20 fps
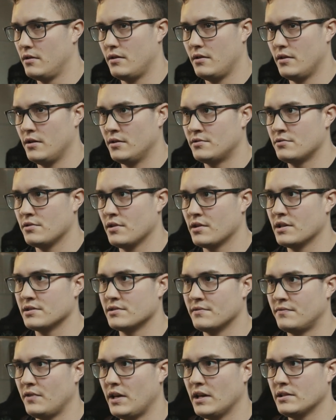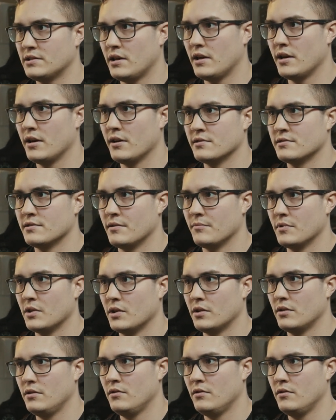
a truck has a flat tire or something.